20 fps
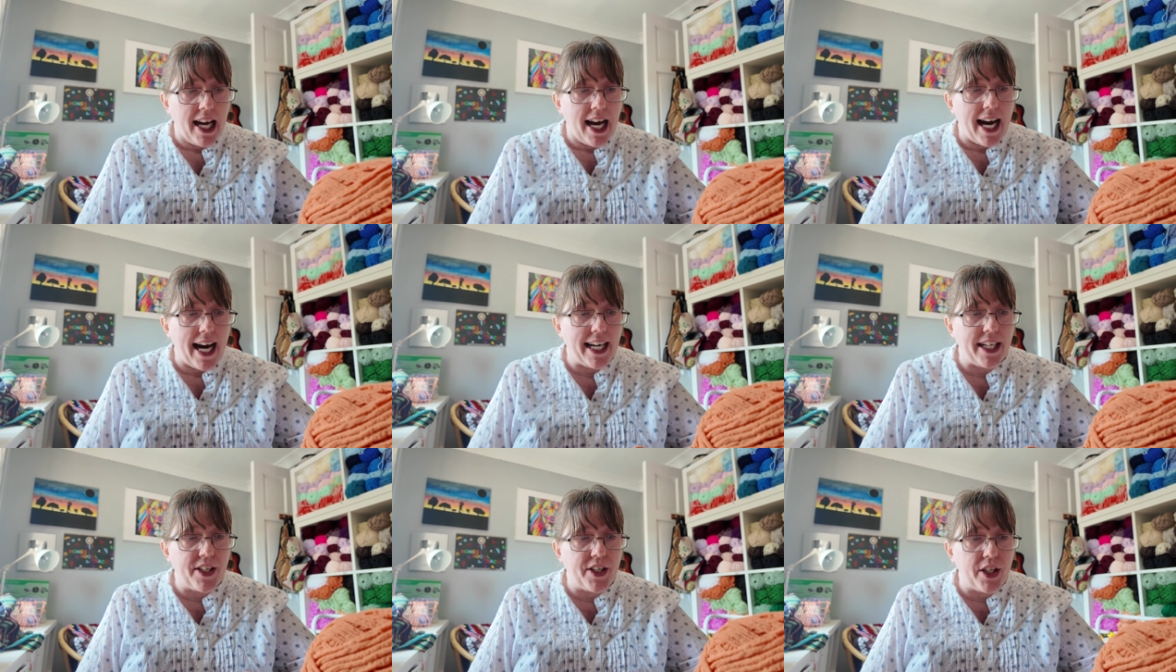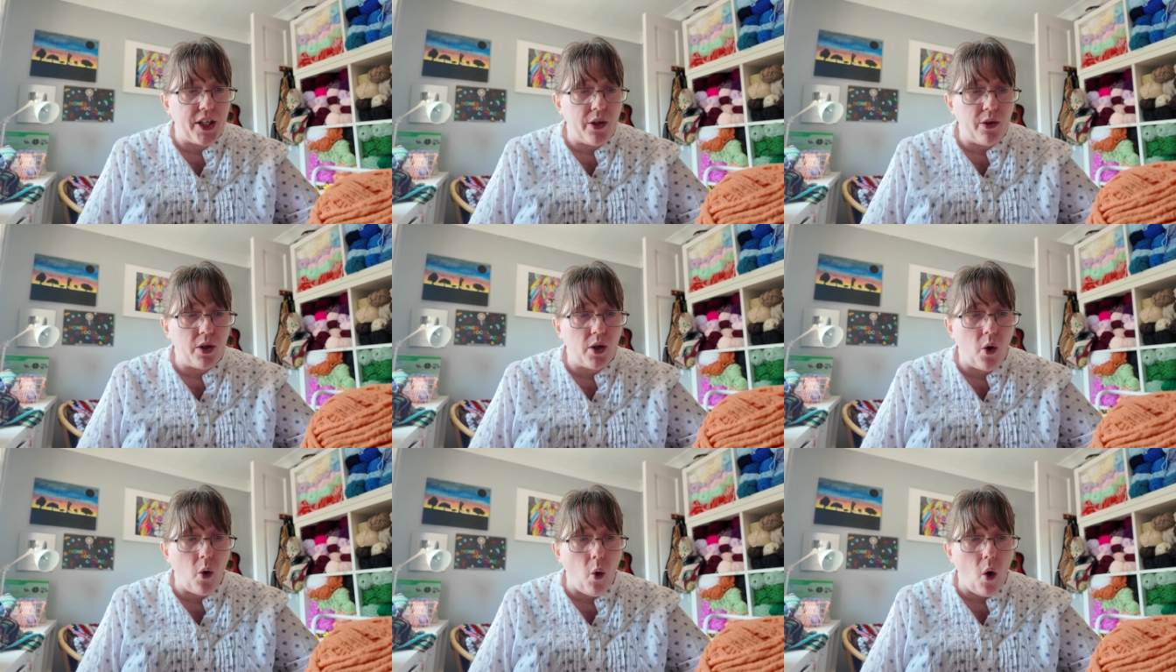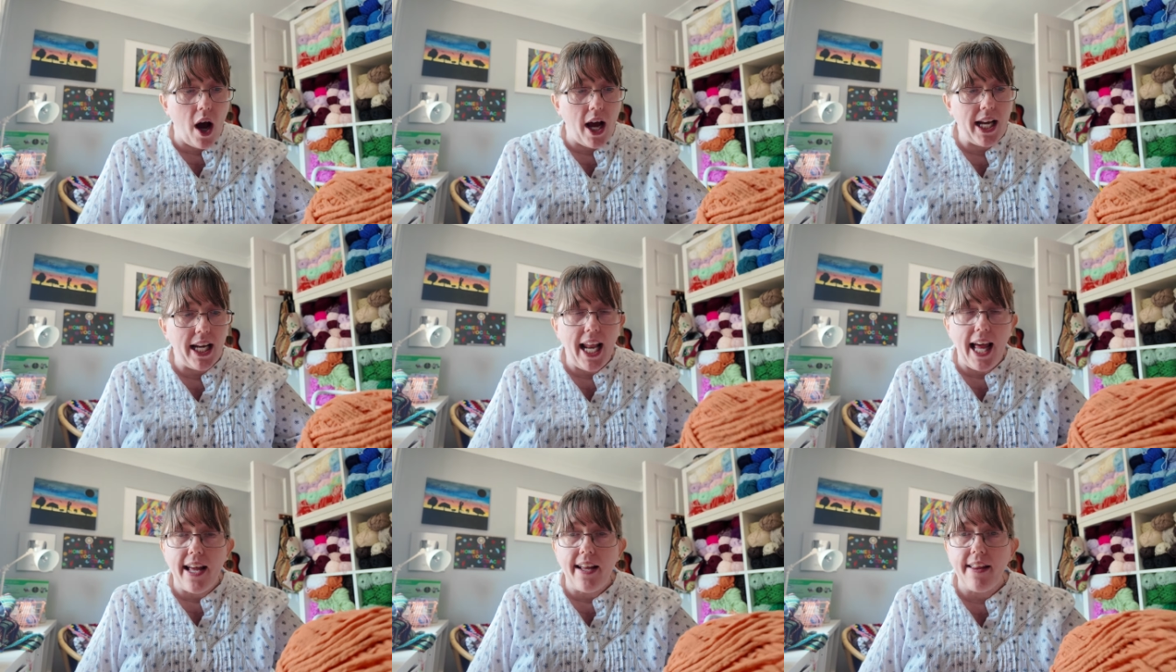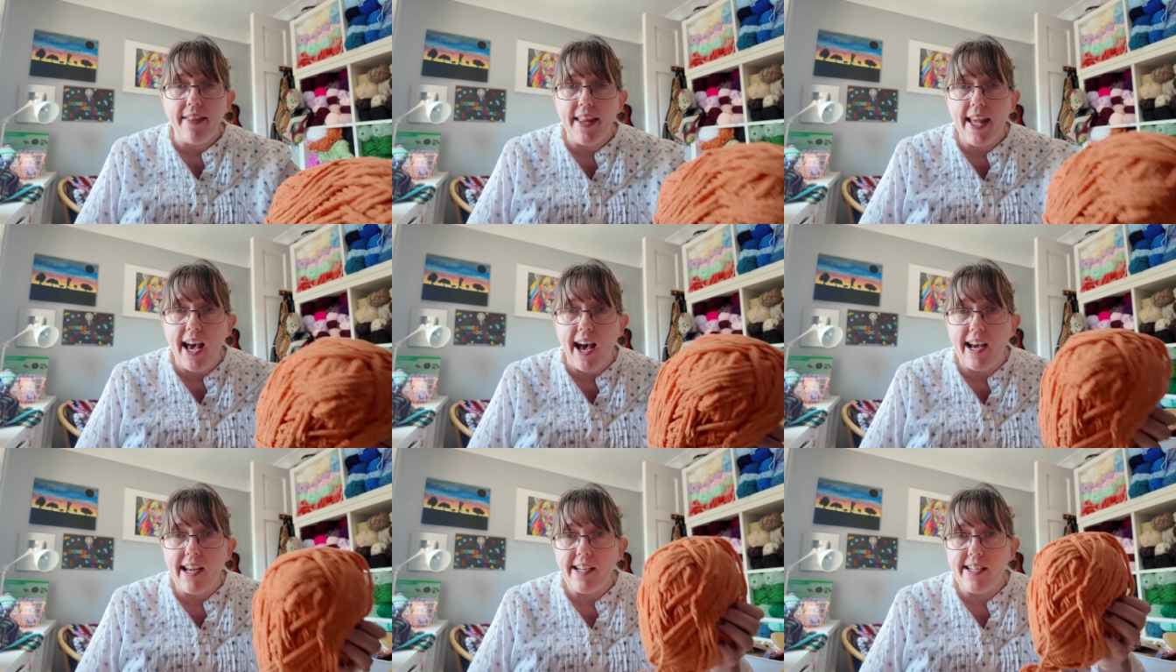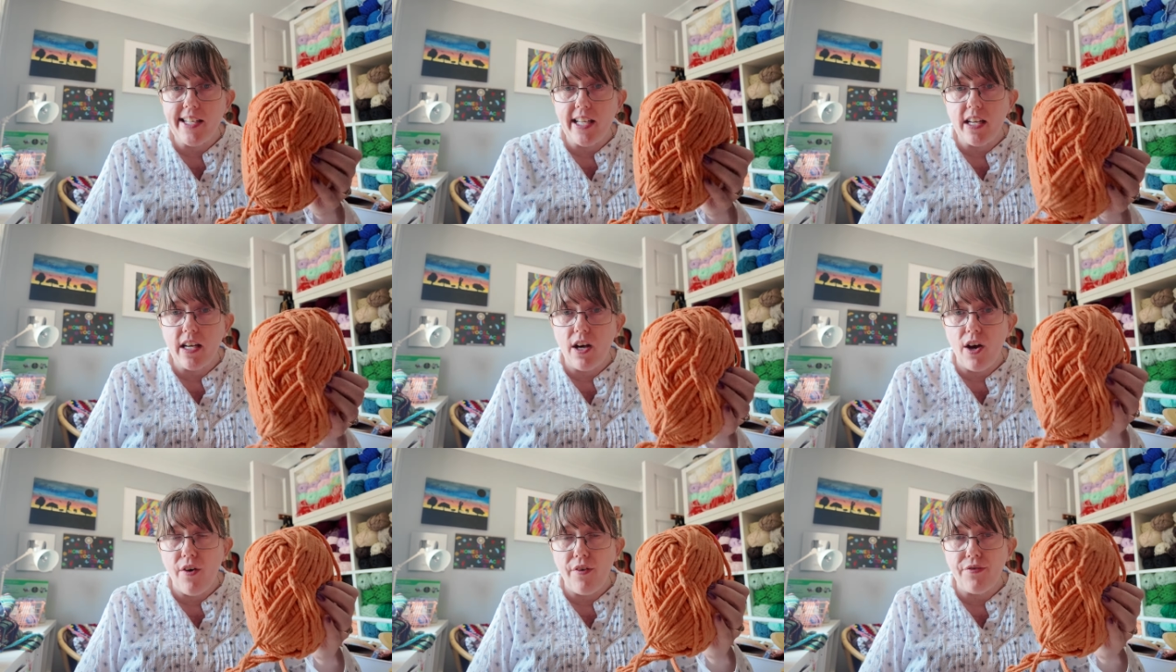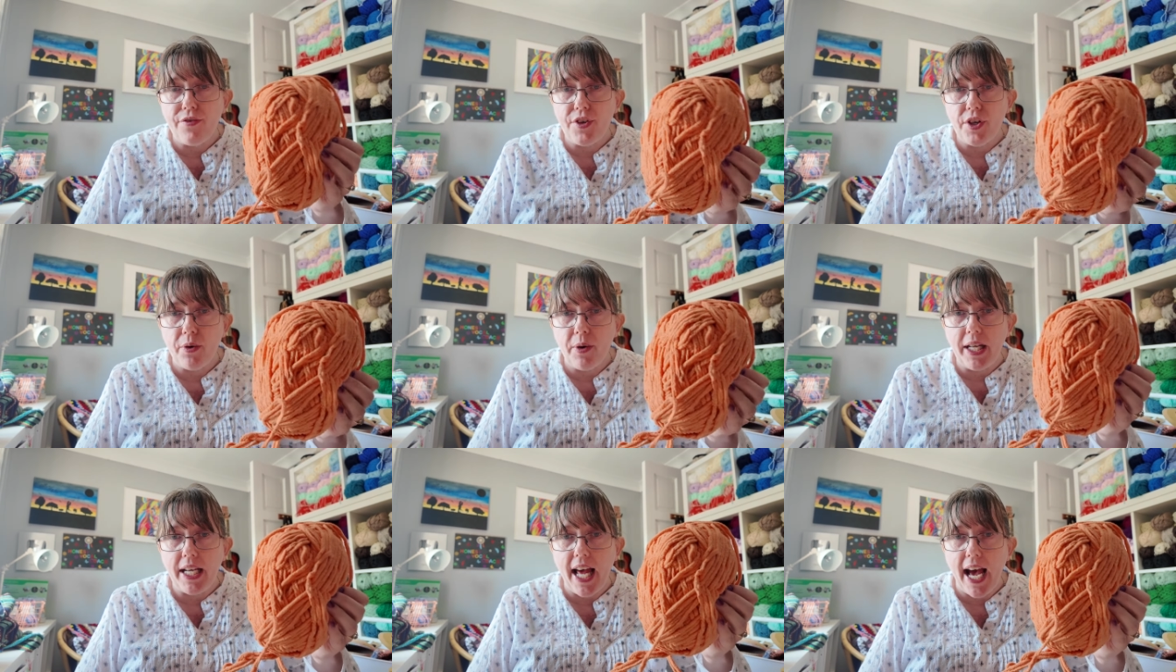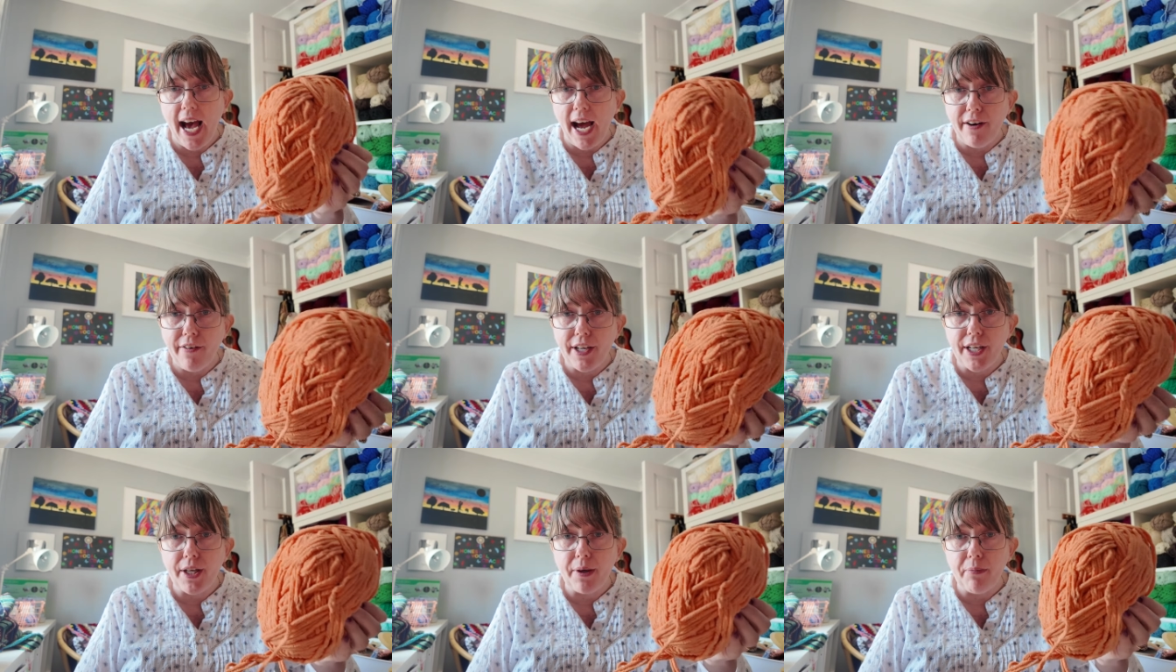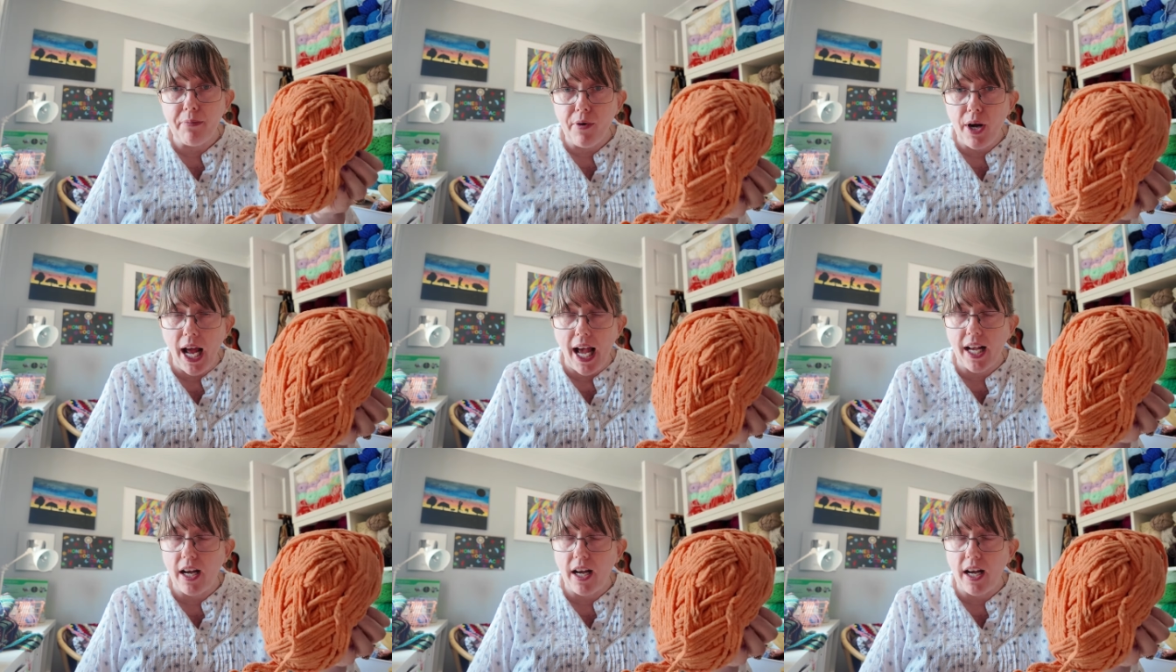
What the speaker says: I do quite like the idea of doing amigurumi,